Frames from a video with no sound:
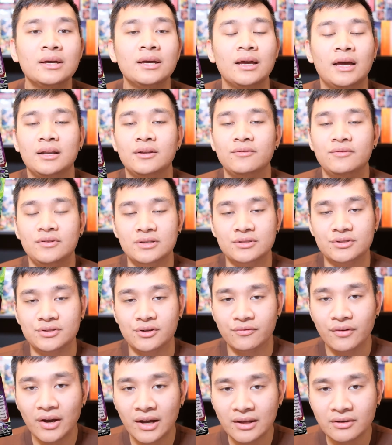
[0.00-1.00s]
and if he is your
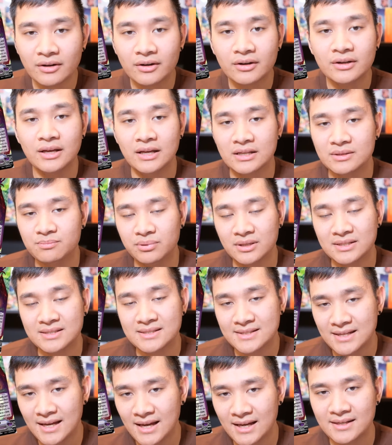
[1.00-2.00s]
Vanguard, he gets plus
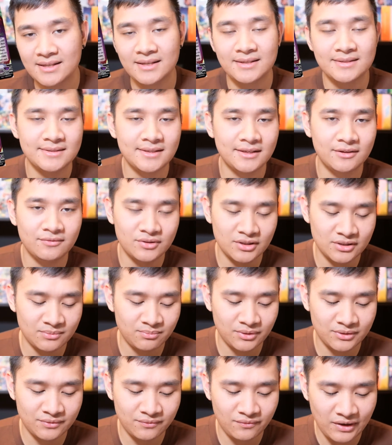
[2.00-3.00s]
10 instead of just
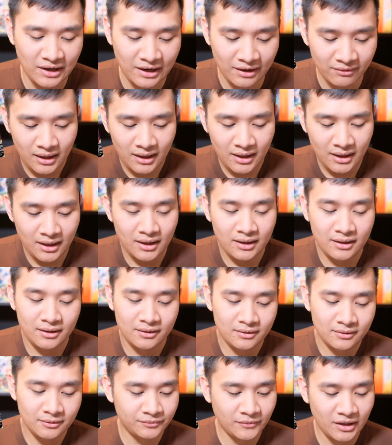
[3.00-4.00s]
plus 5.
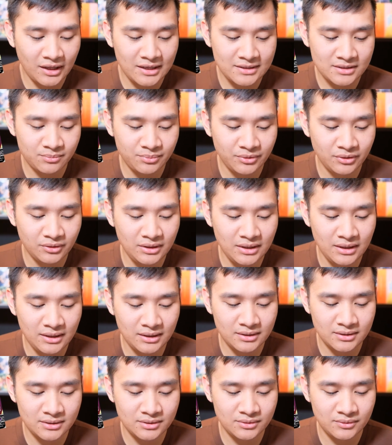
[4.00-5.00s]
And last ability
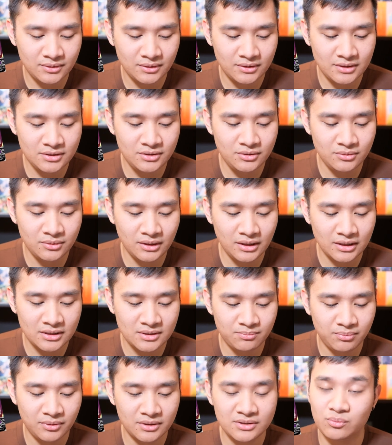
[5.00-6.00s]
is this unit gets
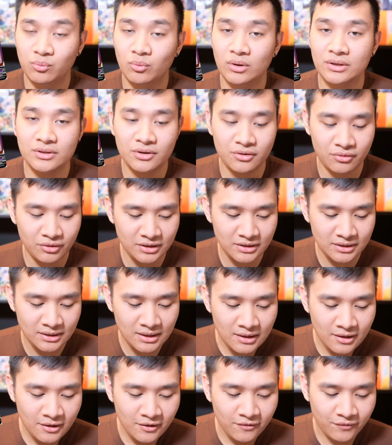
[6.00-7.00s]
plus 1 crit
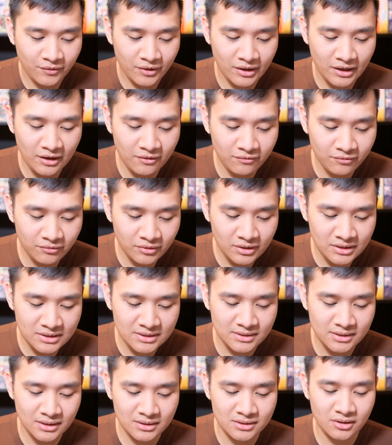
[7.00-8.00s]
for every
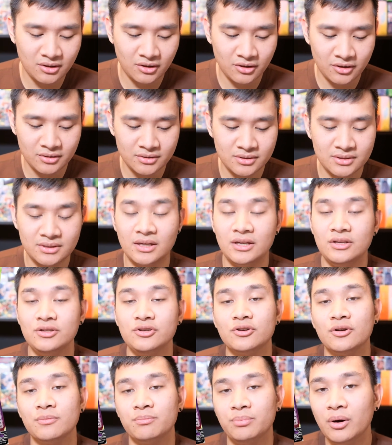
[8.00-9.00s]
6 cards in
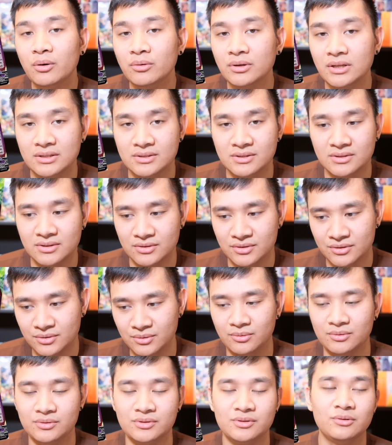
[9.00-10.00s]
your opponent's
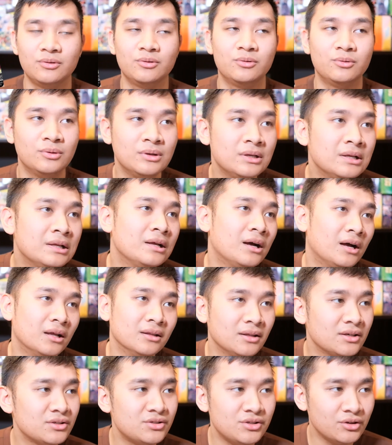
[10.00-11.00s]
soul. So
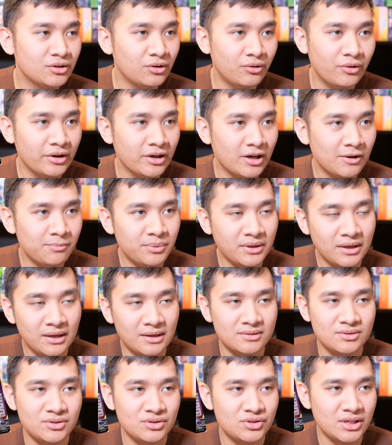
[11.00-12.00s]
unless you're going up
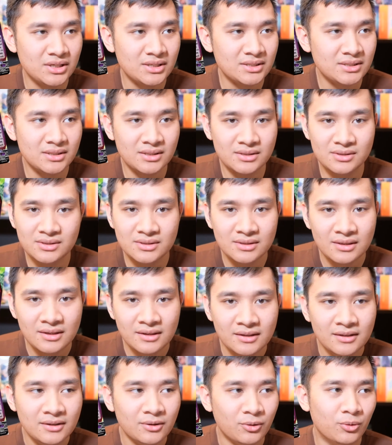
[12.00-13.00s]
against Genesis
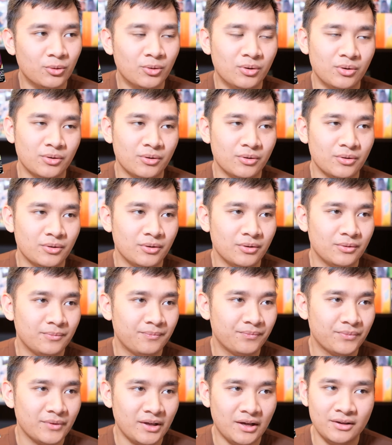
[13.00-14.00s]

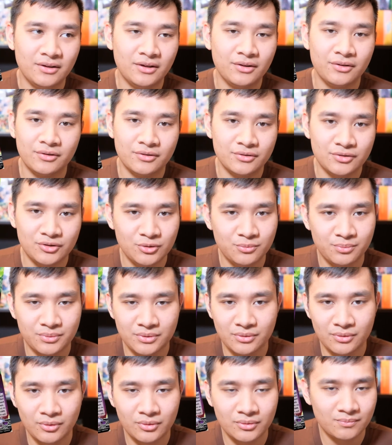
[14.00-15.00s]
or another
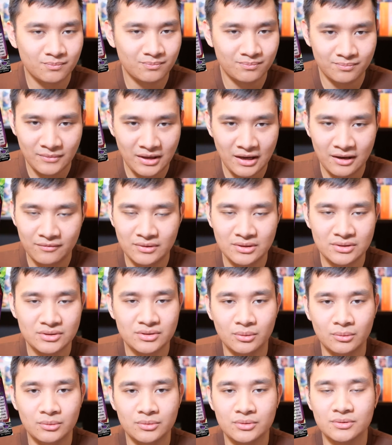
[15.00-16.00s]
super heavy
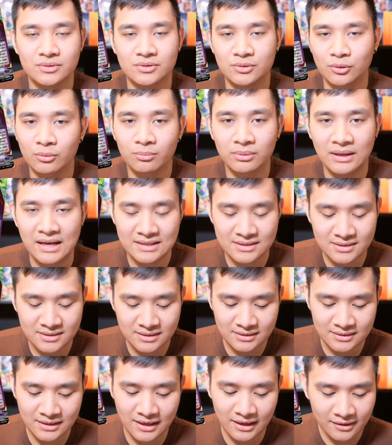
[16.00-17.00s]
soul
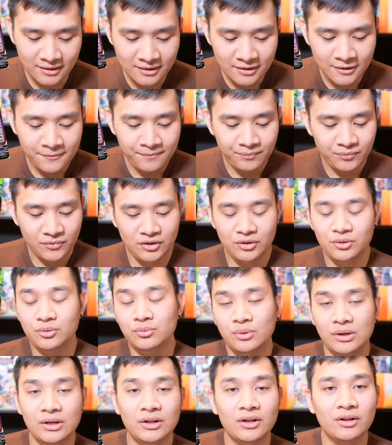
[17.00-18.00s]
blasting deck, you
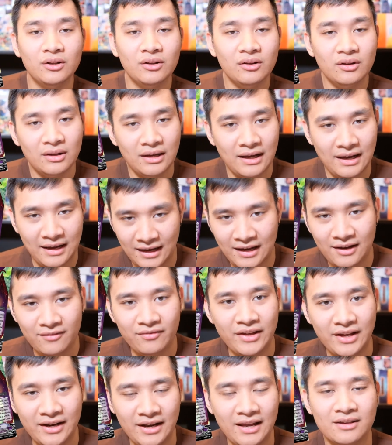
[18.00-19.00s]
will have
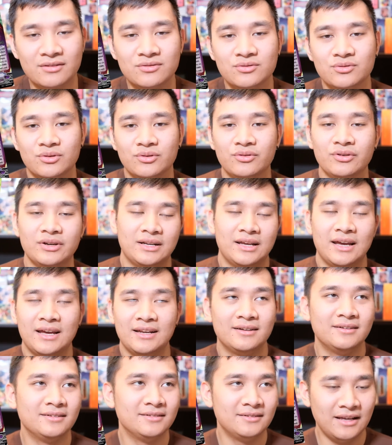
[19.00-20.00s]
that extra crit,
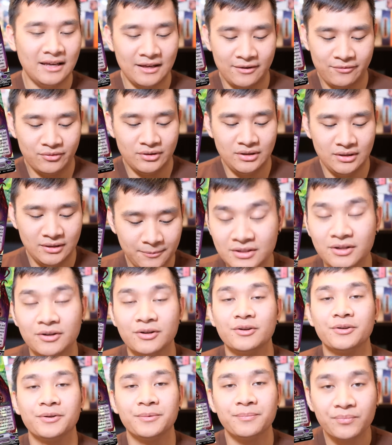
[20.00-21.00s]
and every
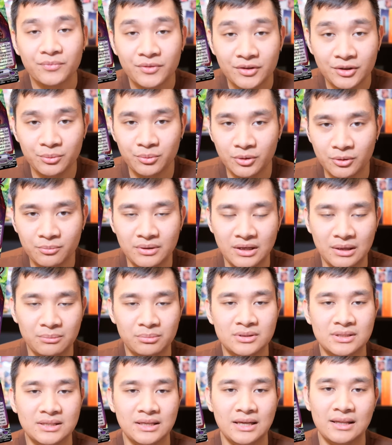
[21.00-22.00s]
turn you will be able
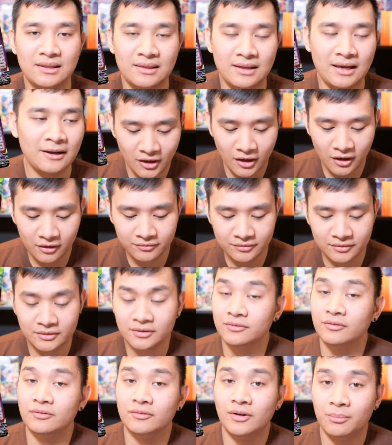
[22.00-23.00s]
to get that off
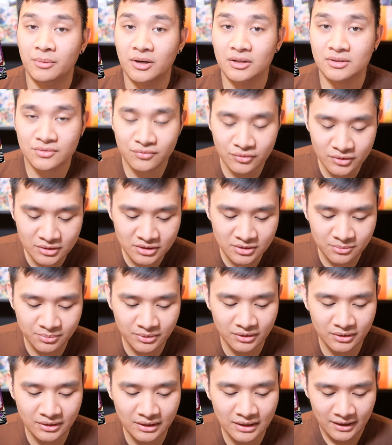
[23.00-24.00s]
of Amon's first
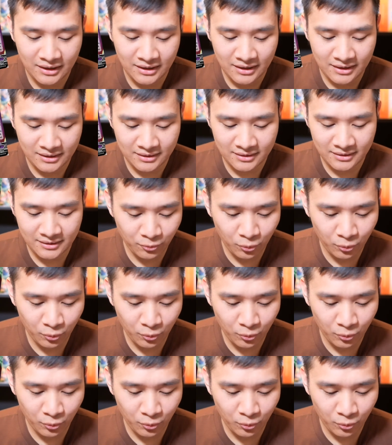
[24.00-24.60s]
ability. And